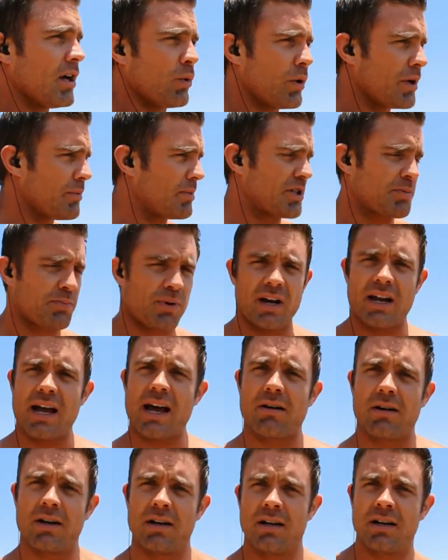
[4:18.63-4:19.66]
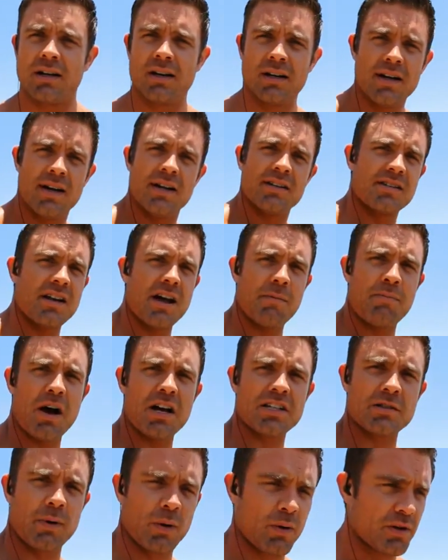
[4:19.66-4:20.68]
We'd be spread out. It's not
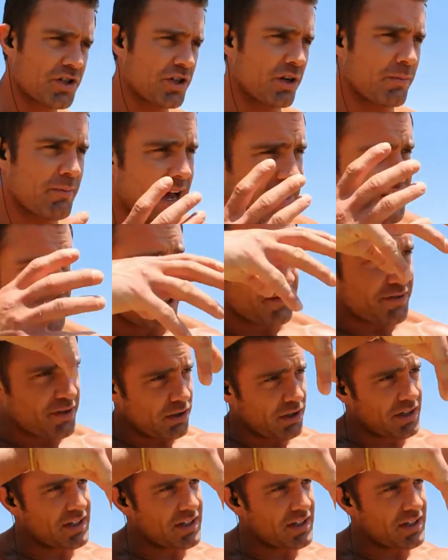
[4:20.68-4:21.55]
possible. I want you to imagine if you're